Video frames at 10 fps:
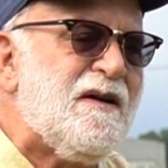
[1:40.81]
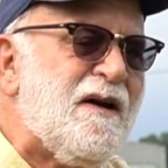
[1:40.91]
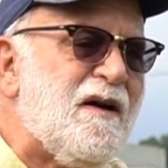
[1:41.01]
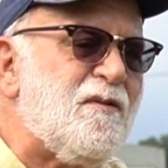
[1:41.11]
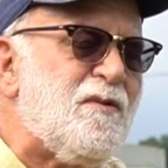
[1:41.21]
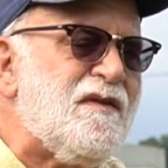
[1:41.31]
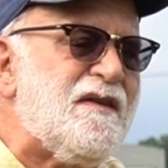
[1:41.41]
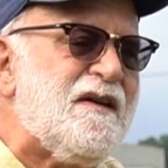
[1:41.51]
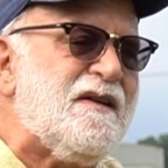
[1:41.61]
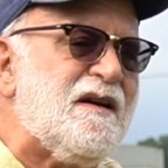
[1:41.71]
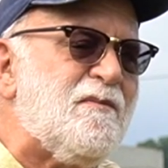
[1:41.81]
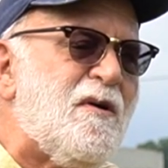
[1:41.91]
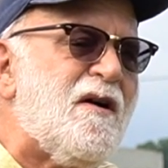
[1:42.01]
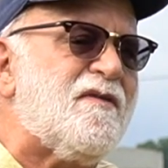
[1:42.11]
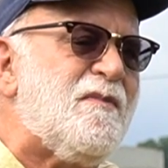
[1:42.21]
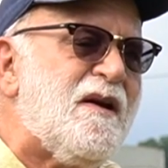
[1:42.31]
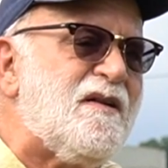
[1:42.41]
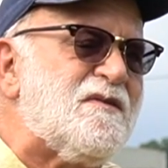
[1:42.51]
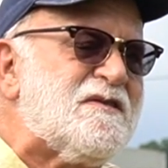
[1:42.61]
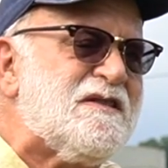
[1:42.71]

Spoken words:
when the Mothman was